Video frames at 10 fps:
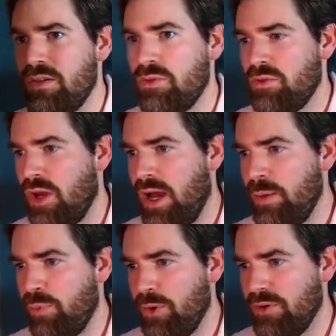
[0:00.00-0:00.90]
to the high
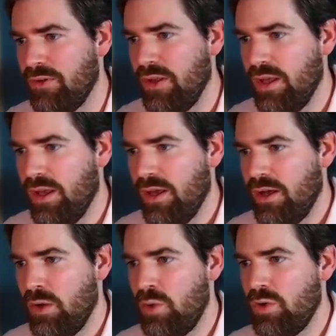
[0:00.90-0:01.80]
point.
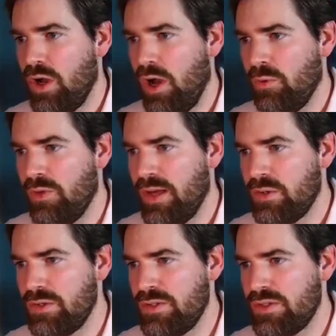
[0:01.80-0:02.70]
Look how
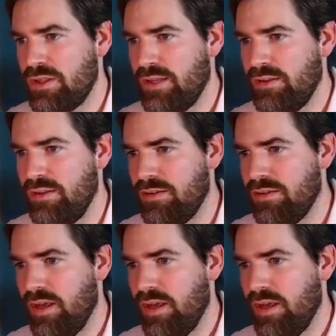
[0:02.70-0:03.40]
nice that is.